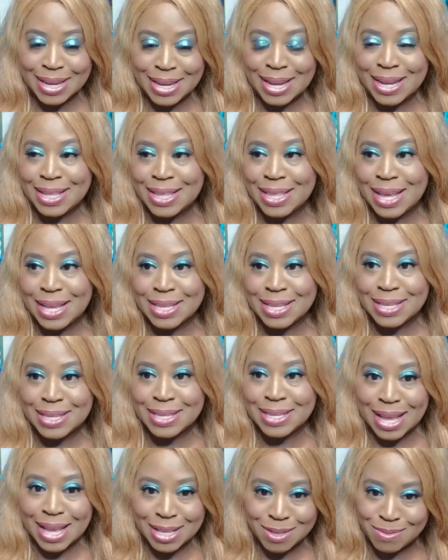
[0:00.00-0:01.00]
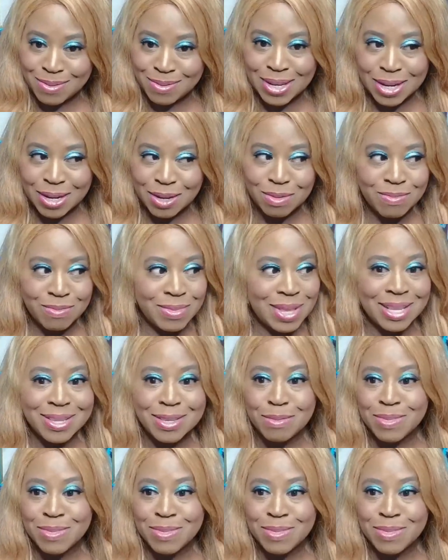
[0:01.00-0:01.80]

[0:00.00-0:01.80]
and that's